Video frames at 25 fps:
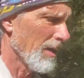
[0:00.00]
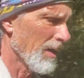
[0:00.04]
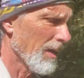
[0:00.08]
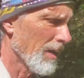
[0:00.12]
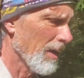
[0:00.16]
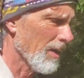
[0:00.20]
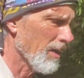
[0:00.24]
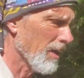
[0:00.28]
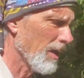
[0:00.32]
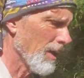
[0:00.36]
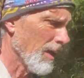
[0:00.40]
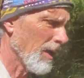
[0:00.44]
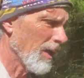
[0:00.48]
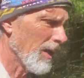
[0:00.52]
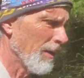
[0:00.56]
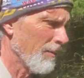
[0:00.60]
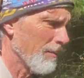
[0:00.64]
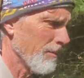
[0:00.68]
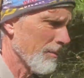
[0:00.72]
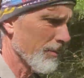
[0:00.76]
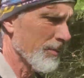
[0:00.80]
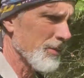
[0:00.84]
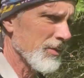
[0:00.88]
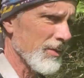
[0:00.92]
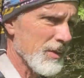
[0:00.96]

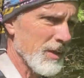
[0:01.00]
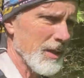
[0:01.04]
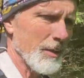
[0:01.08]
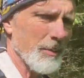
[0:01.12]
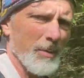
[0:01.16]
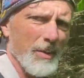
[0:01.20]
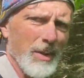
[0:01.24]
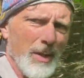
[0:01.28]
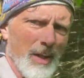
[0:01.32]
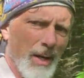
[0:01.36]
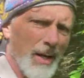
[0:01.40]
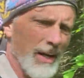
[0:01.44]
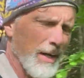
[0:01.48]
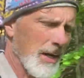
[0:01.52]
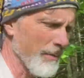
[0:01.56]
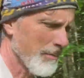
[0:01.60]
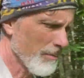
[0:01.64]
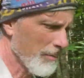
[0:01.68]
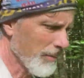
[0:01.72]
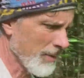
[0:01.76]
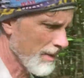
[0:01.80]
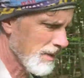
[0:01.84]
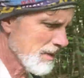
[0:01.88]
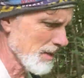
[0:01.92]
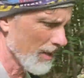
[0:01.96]
climb, steep
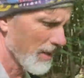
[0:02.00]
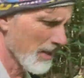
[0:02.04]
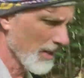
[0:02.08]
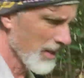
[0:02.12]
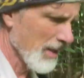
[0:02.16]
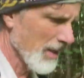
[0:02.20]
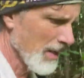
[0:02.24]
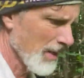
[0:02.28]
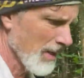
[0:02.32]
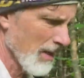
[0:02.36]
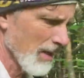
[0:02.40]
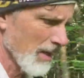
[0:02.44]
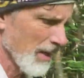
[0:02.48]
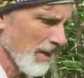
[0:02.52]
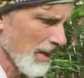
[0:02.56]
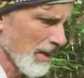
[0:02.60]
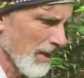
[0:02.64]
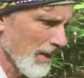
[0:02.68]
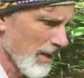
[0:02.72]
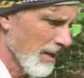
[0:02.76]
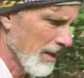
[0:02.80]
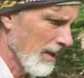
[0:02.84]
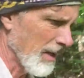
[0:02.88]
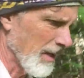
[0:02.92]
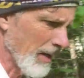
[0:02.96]
climb,
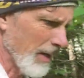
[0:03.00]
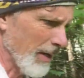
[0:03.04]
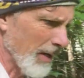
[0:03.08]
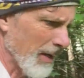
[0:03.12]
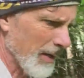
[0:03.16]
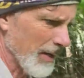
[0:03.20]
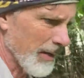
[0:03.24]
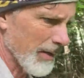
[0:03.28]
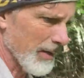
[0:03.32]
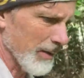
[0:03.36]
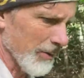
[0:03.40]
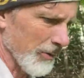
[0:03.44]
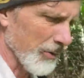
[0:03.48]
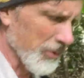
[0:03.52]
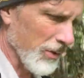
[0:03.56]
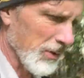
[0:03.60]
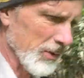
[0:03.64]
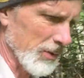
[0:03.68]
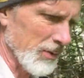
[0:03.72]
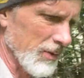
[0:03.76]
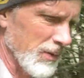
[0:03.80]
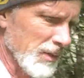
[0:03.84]
and it just